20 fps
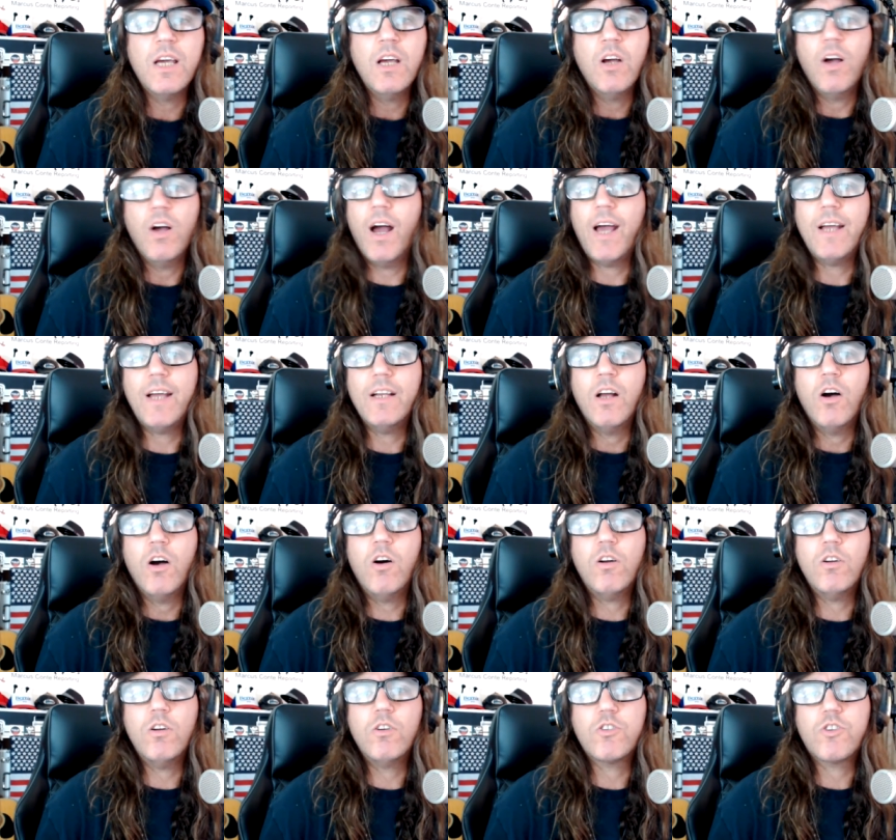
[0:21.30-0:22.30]
Right?
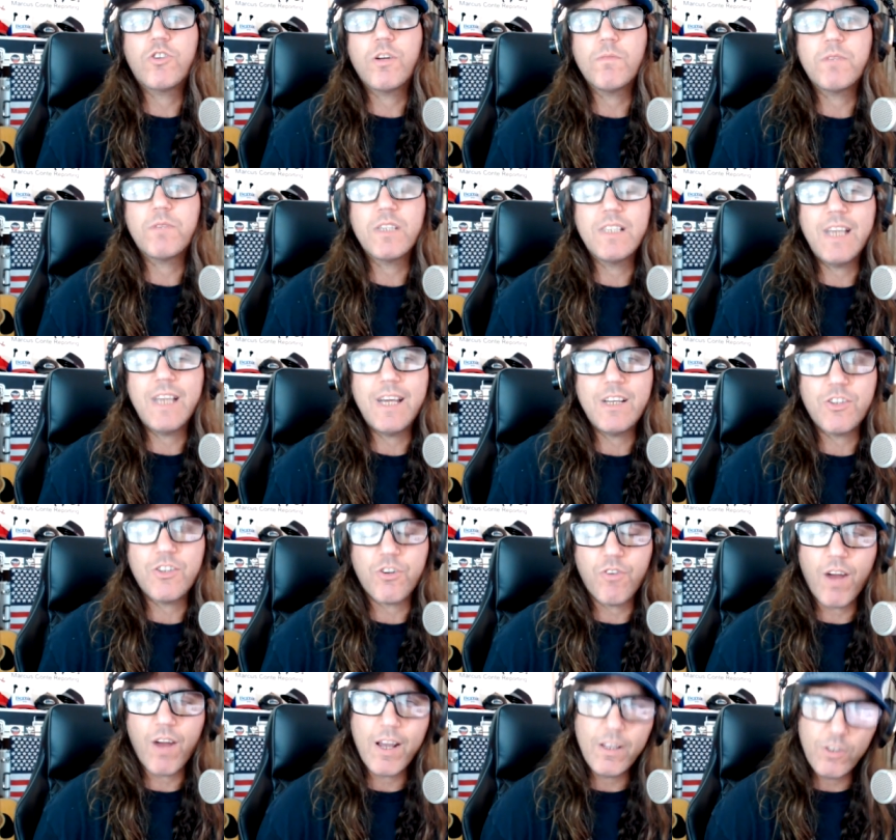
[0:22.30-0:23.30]
Oh no, Trump's a danger,
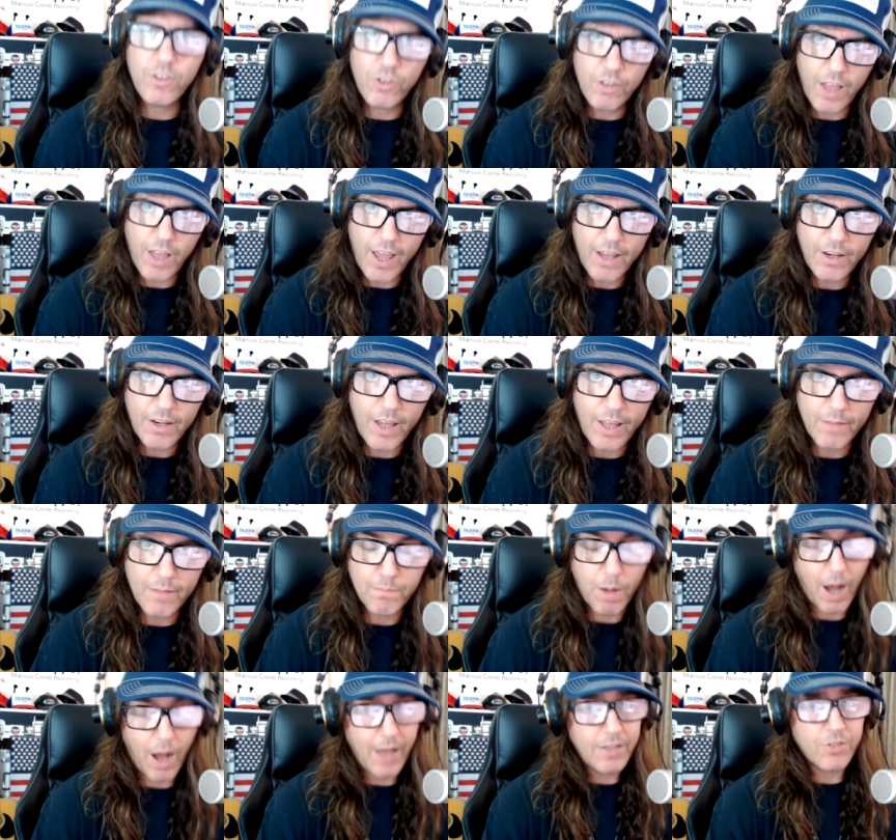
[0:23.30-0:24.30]
right? And and
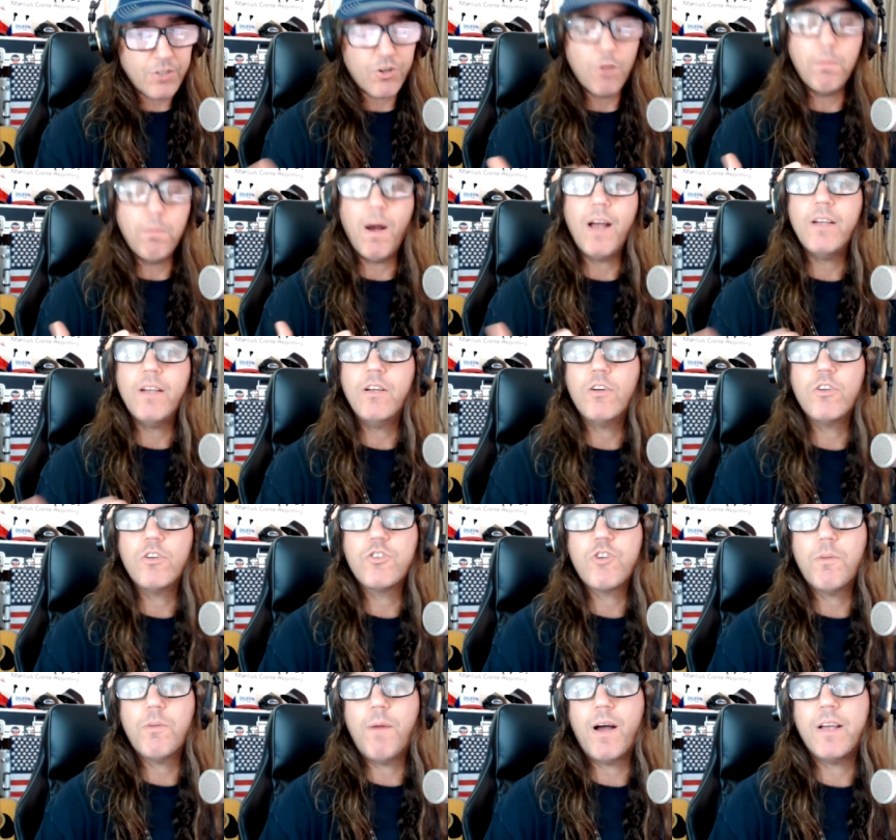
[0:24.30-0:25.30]
Biden, Joe Biden, no,
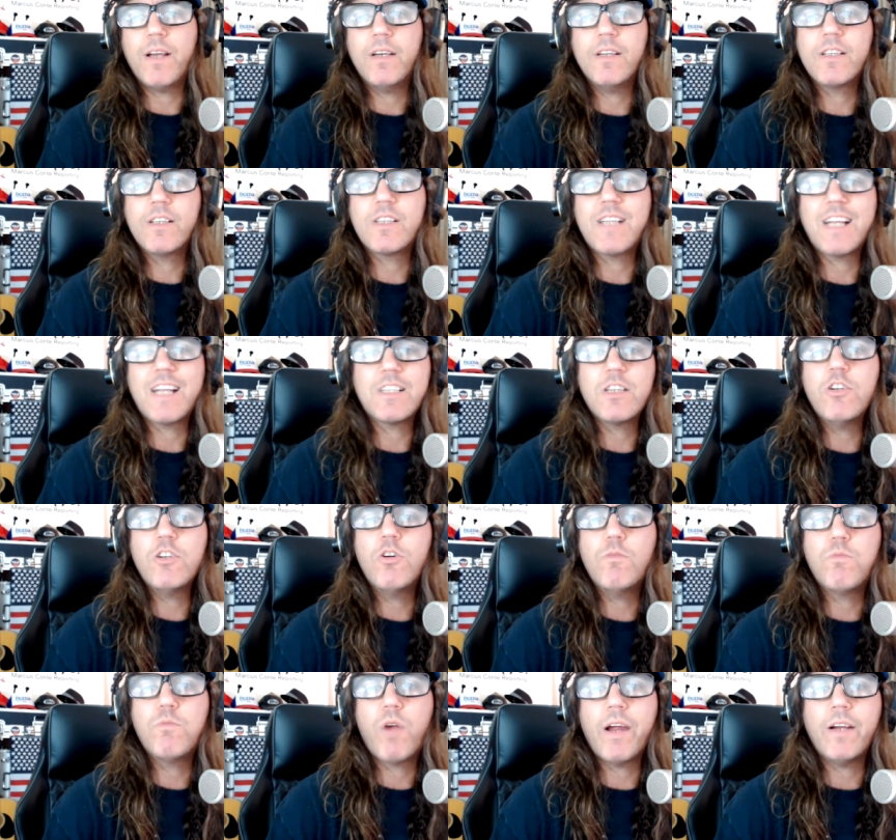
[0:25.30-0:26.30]
Joe Biden. It's, that's a
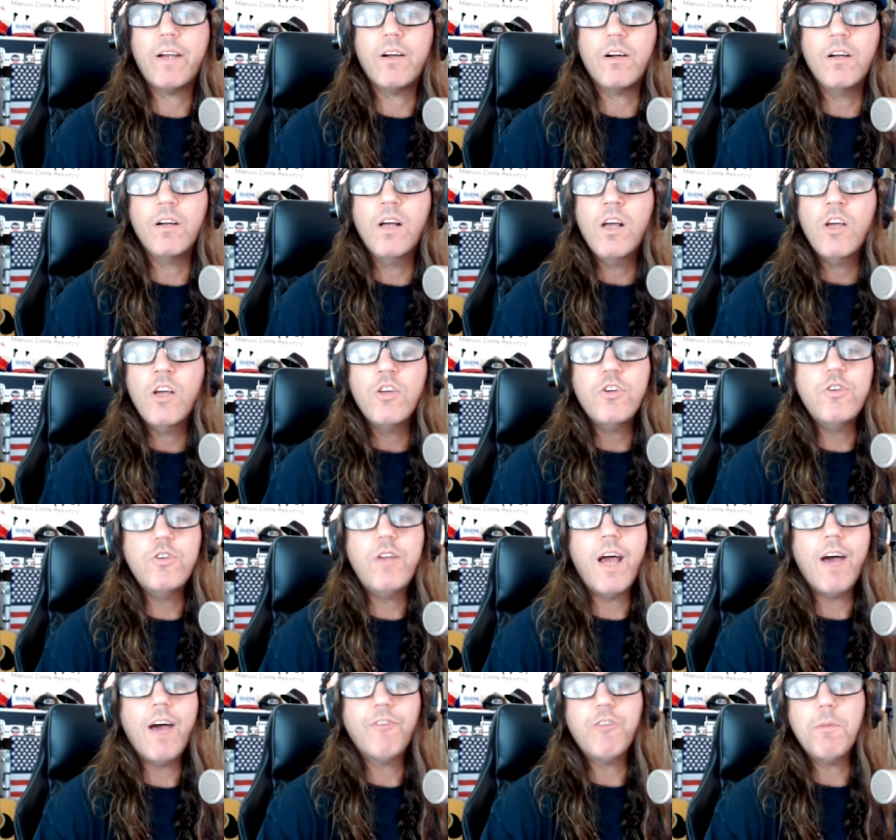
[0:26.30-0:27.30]
no-brainer. You'd
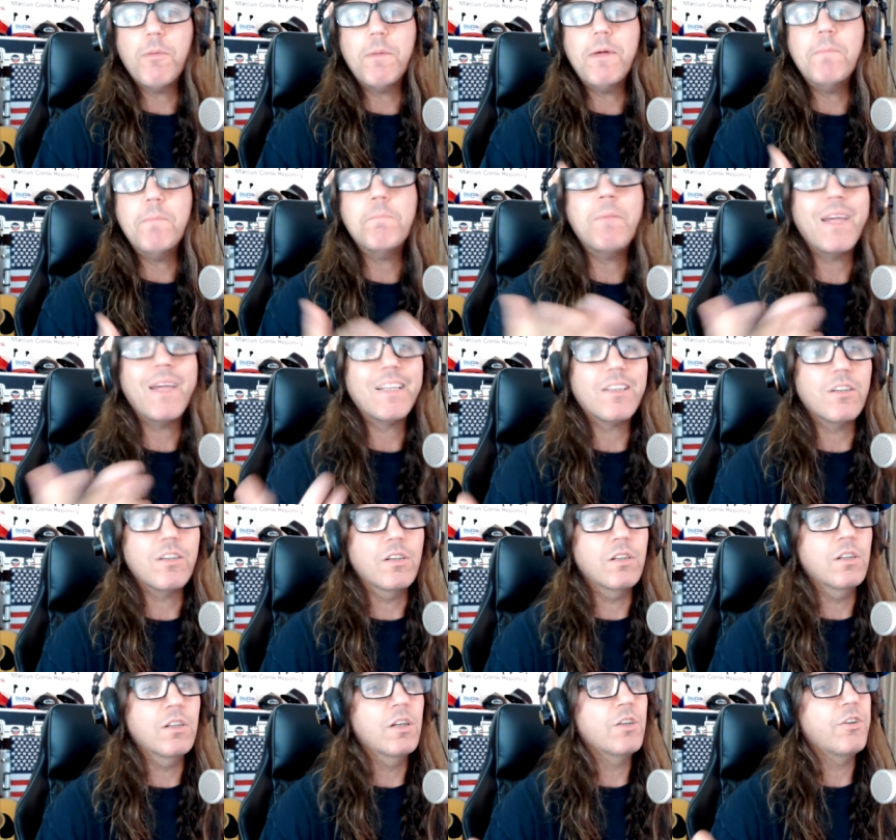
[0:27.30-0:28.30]
have to be
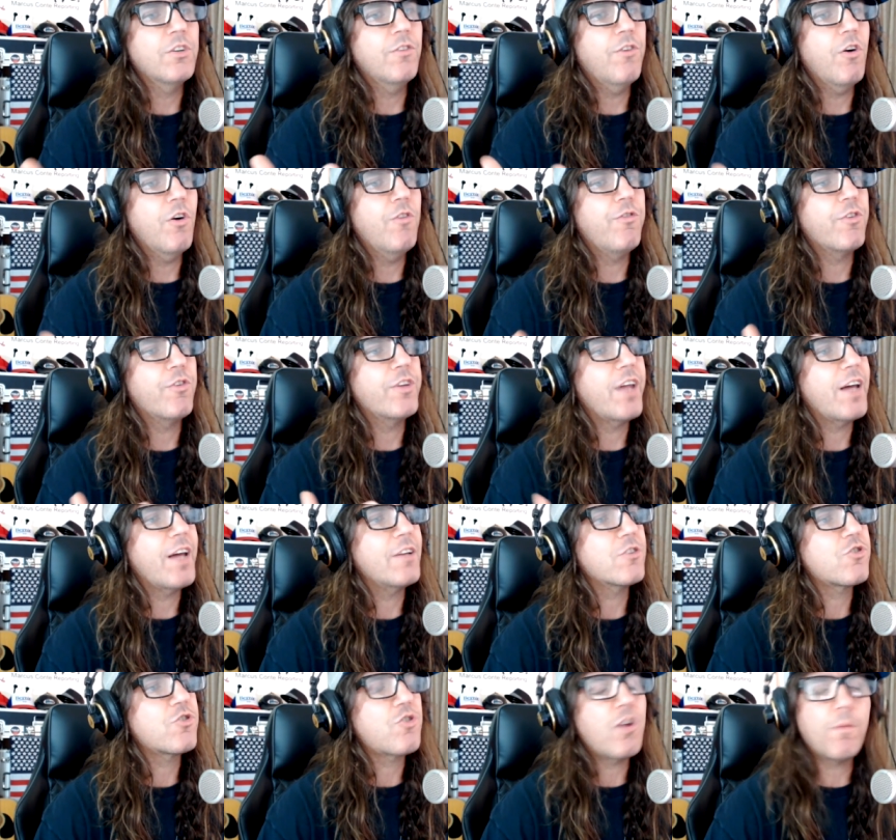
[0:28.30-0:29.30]
mental to vote for
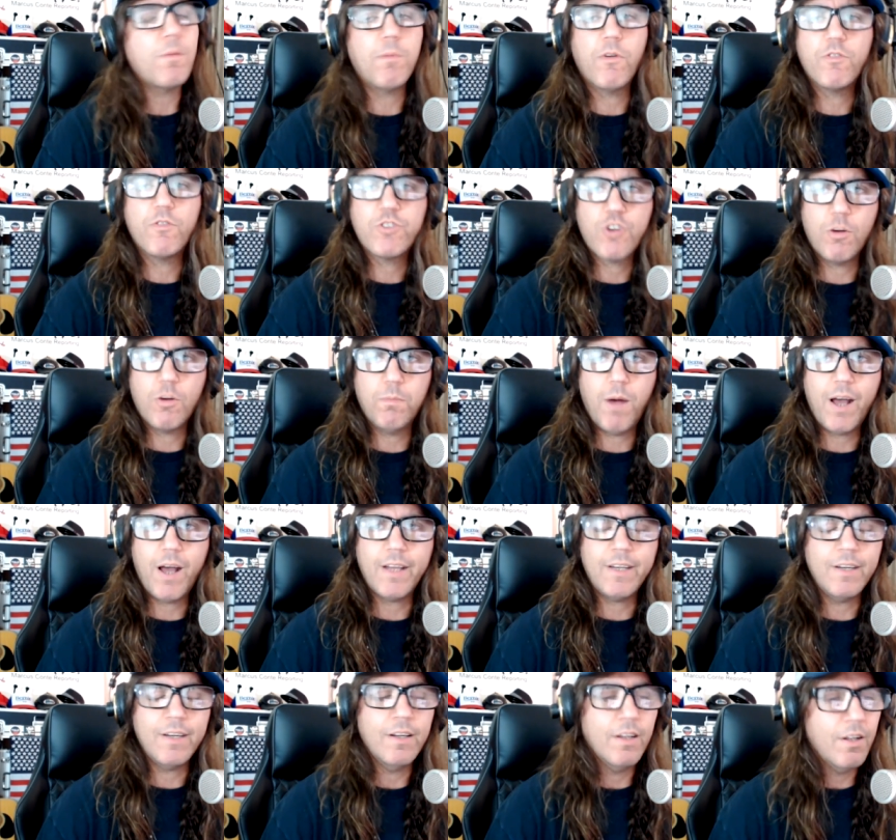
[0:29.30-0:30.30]
Donald Trump over Joe
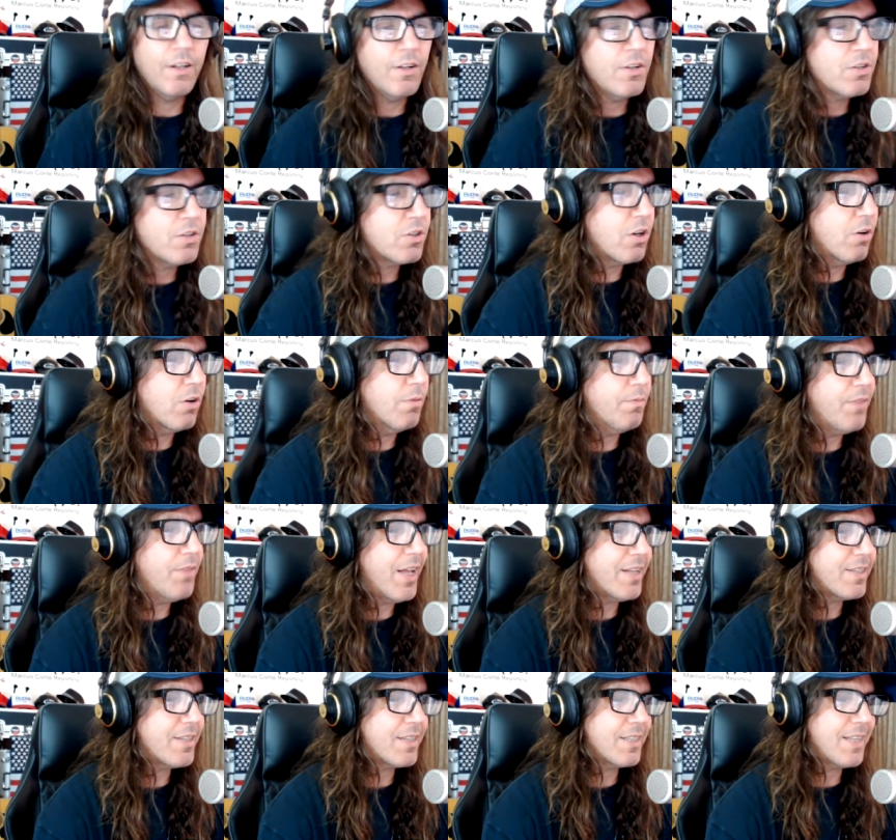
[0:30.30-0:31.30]
Biden. So
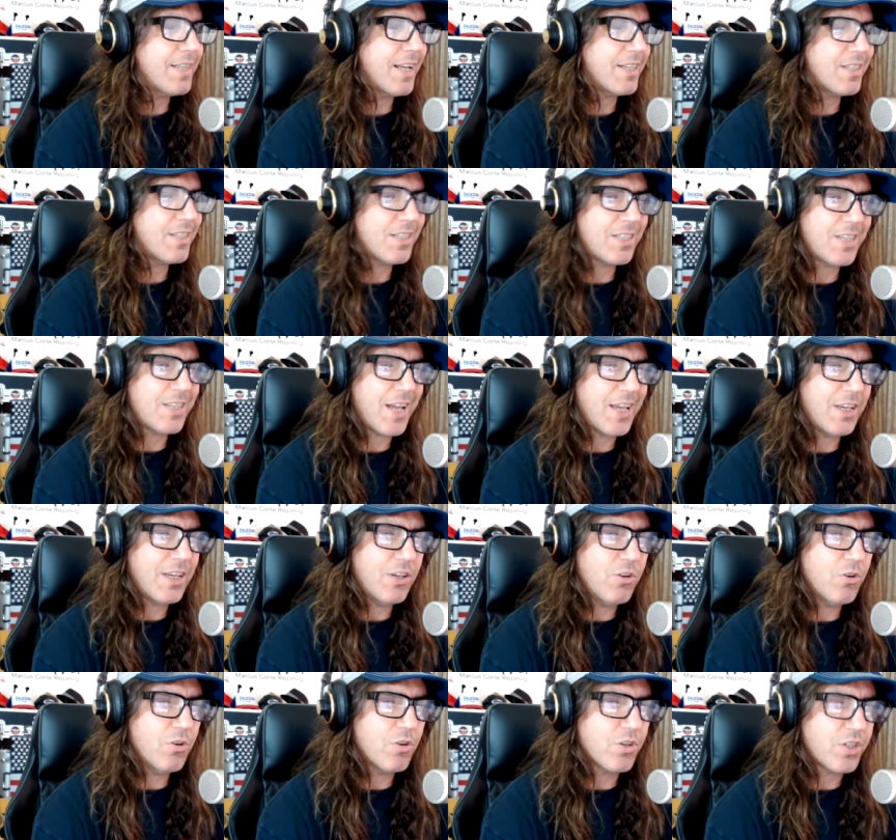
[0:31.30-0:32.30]
that's that's Cenk
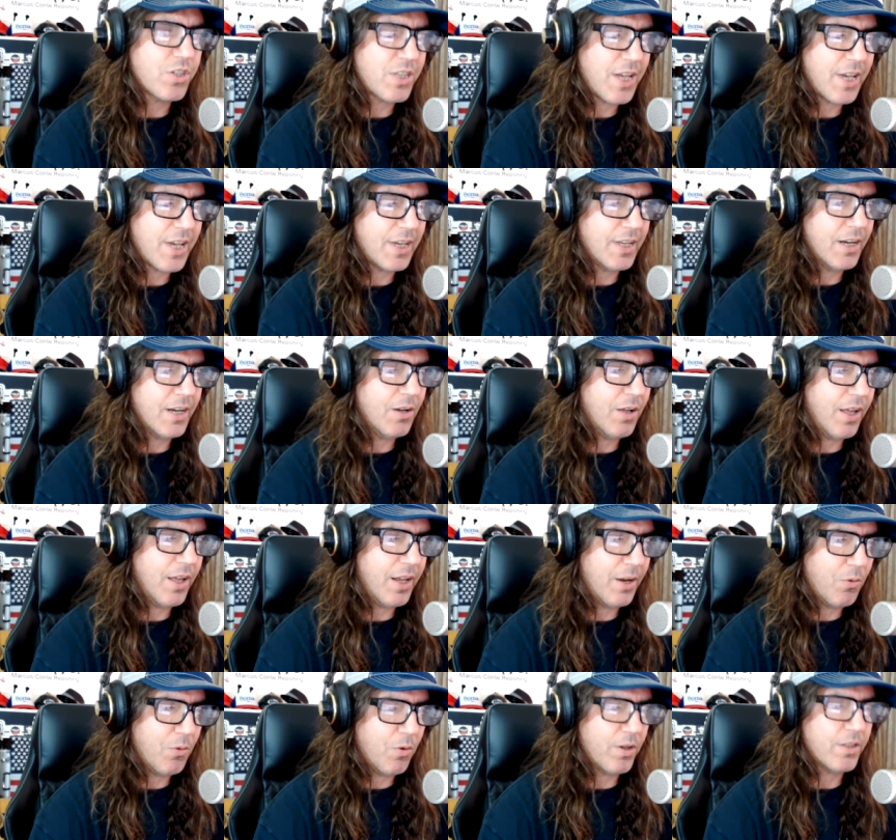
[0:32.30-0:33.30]
Uygur saying it,
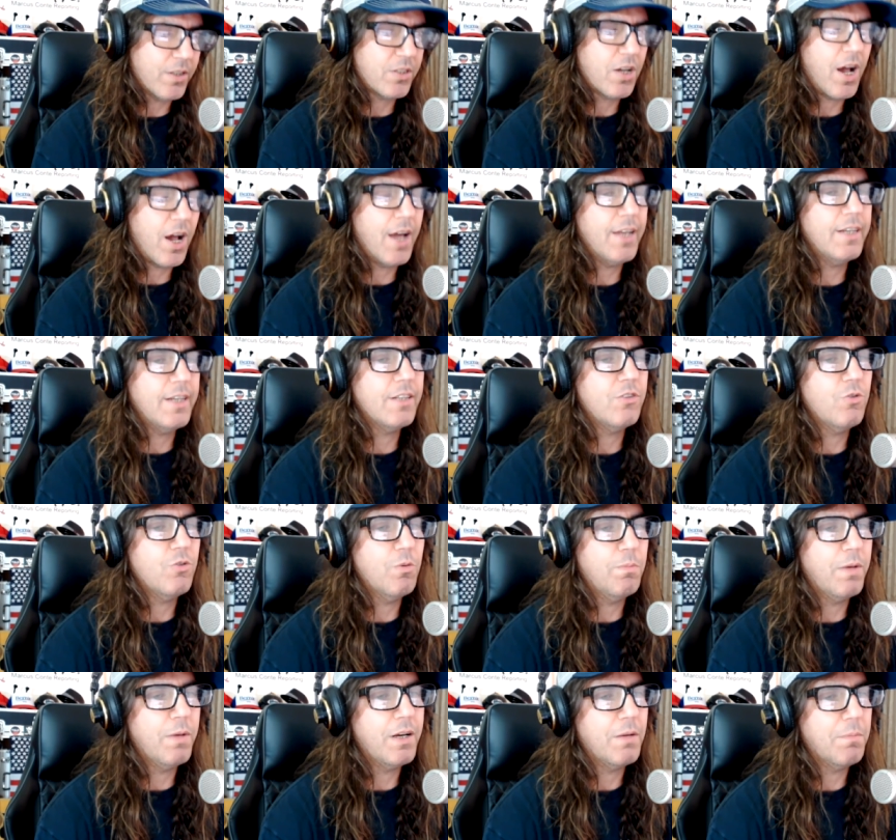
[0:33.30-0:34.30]
and I want to tie it into a
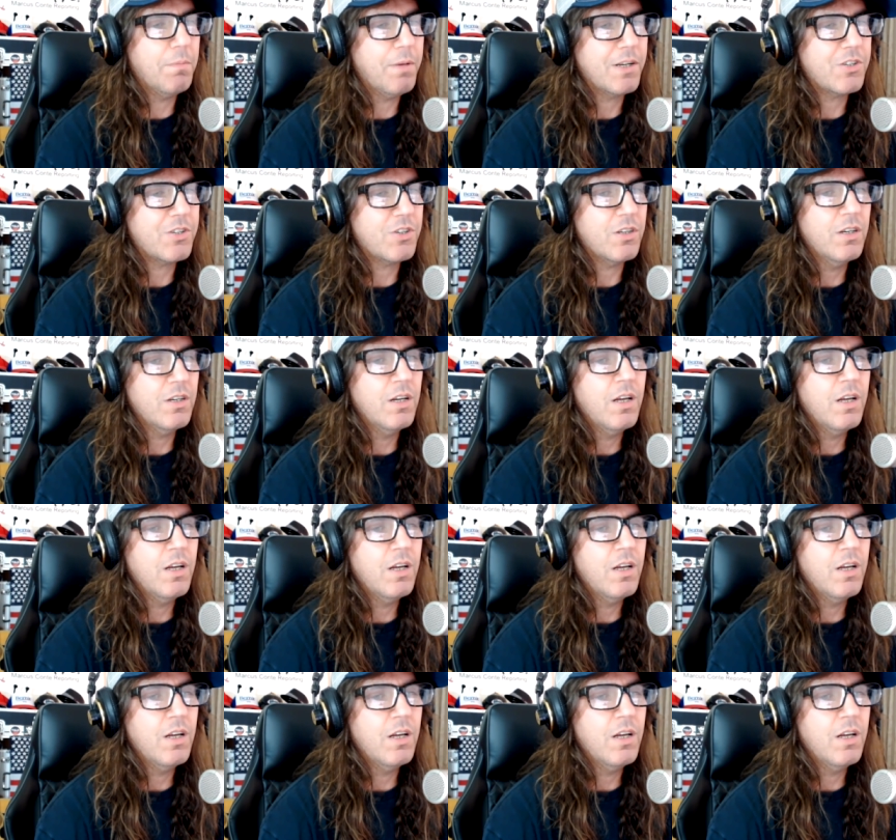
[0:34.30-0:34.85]
bigger picture,